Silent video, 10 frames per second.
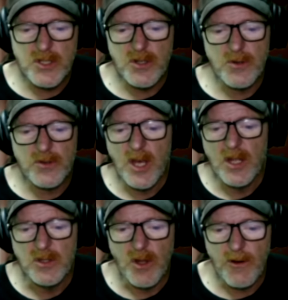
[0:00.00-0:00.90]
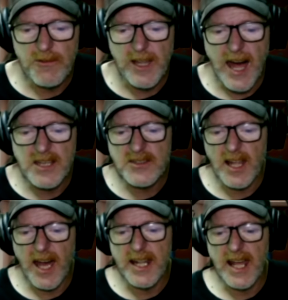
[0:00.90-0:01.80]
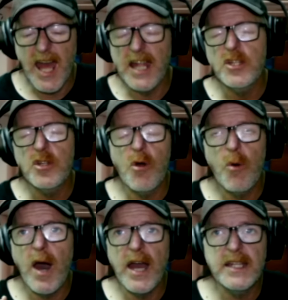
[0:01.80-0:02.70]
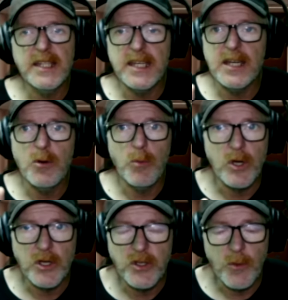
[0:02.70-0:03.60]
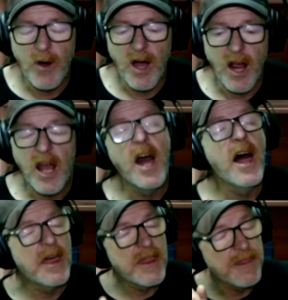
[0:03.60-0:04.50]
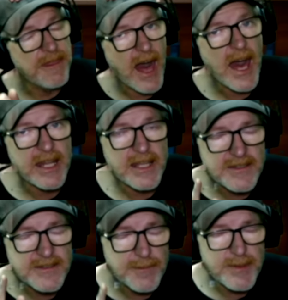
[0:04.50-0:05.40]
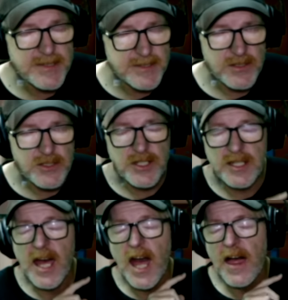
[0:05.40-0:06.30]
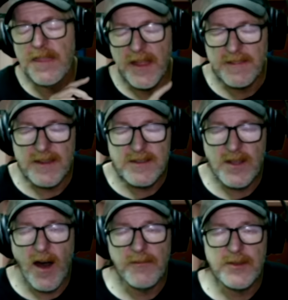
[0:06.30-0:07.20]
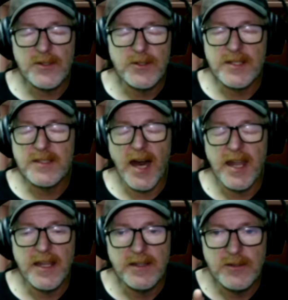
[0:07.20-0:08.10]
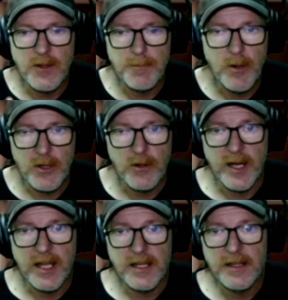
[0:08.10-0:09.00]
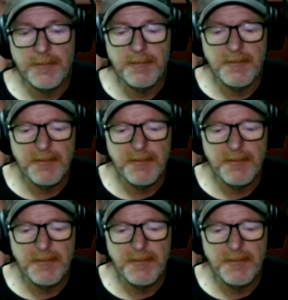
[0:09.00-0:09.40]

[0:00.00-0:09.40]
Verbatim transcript: no shoes, no flashlight, and no idea where you are. That is the position that this officer decided to put her in.